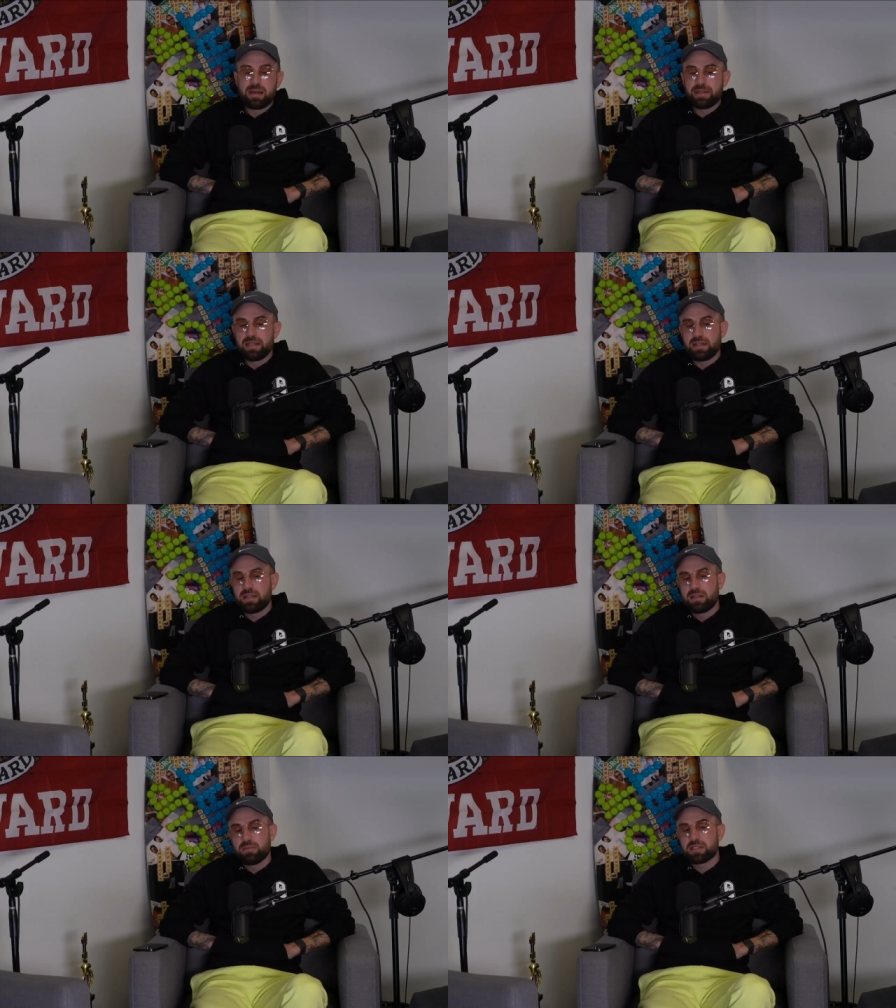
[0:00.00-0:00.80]
I mean,
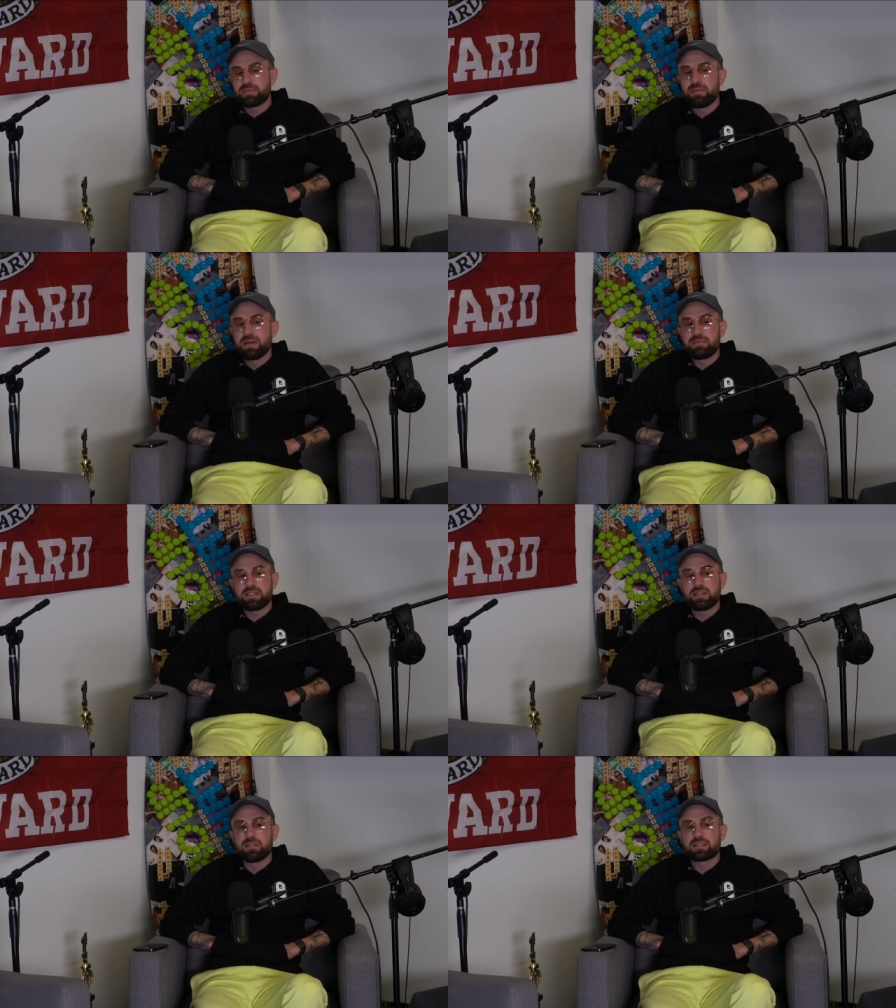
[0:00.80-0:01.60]
That's, there must be
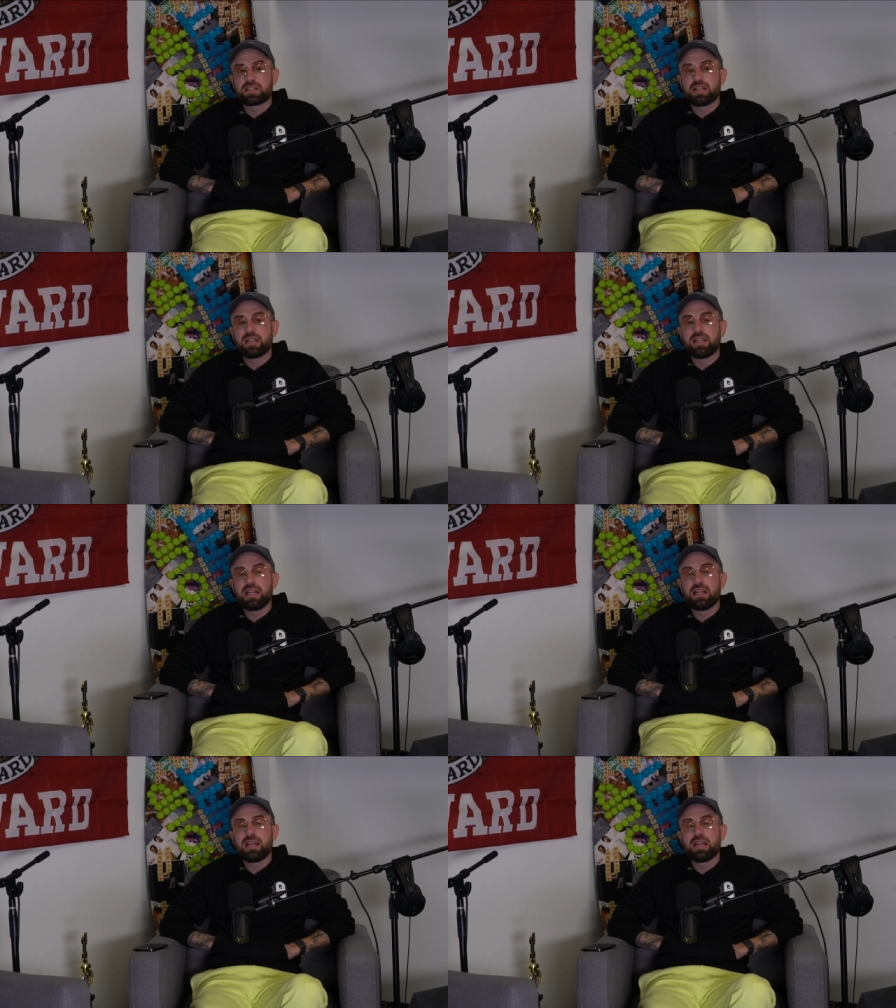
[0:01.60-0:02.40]
babysitters
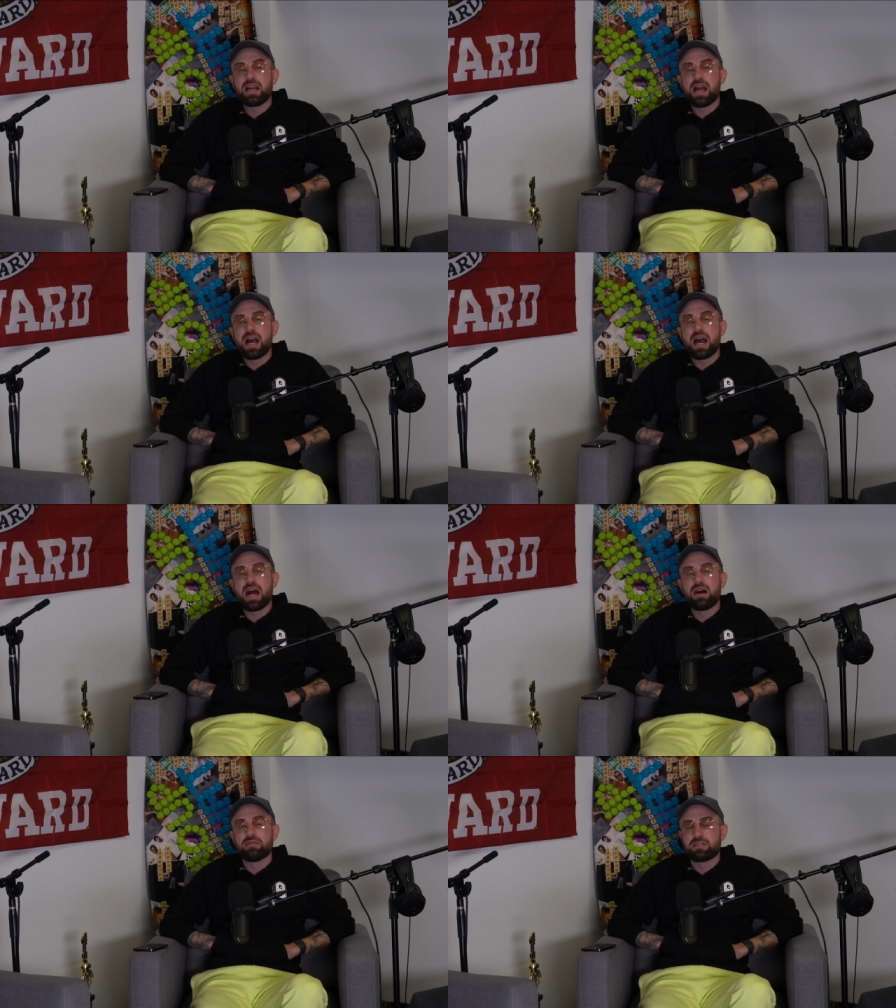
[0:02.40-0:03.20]
cleaning
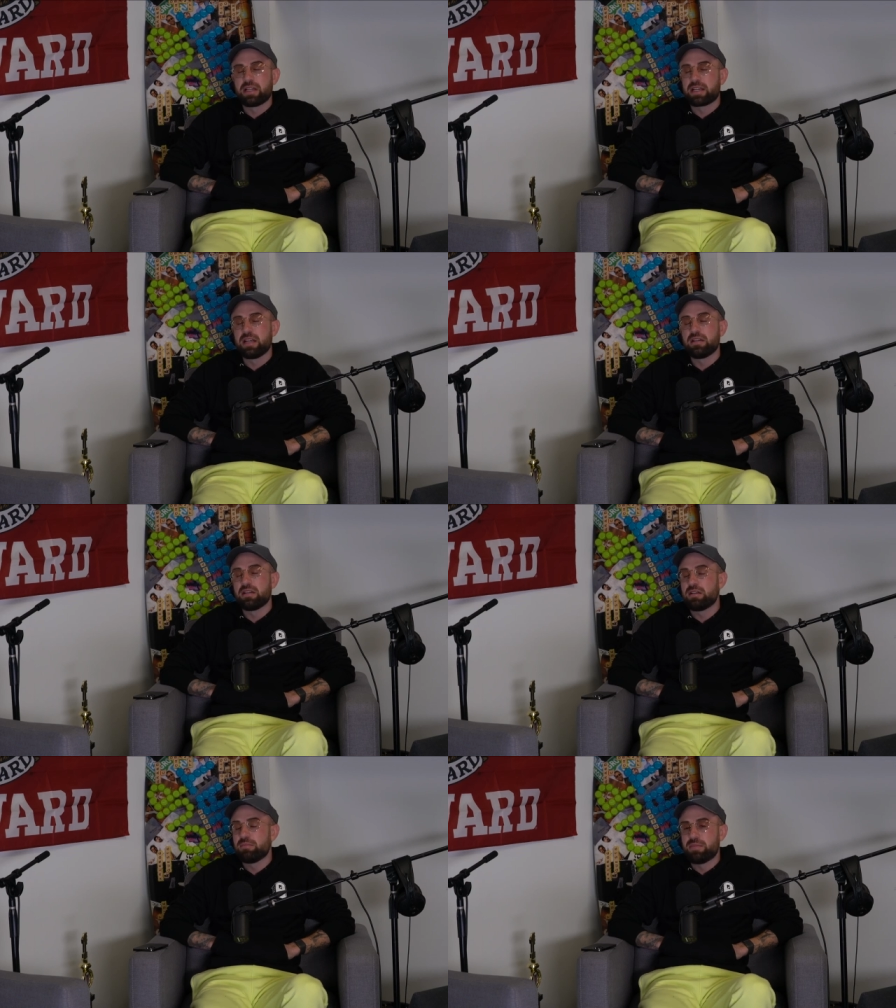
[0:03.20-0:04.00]
house, like
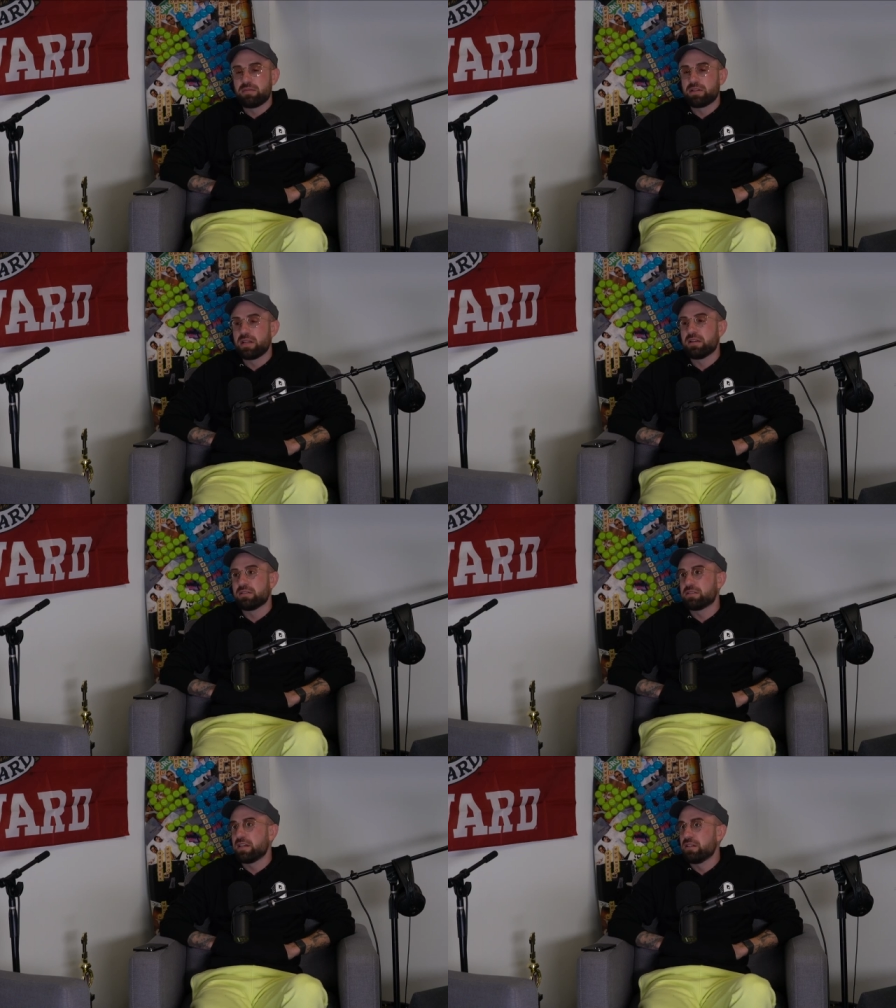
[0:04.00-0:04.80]
in Beverly
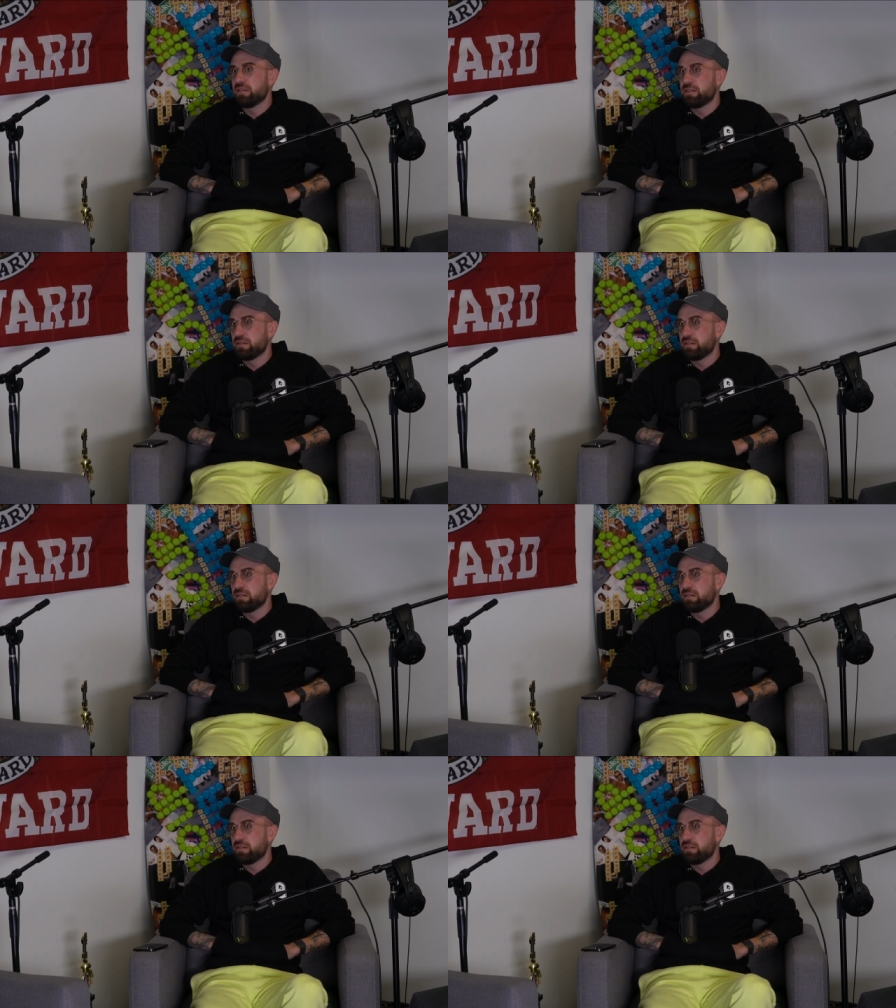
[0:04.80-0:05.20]
Hills and if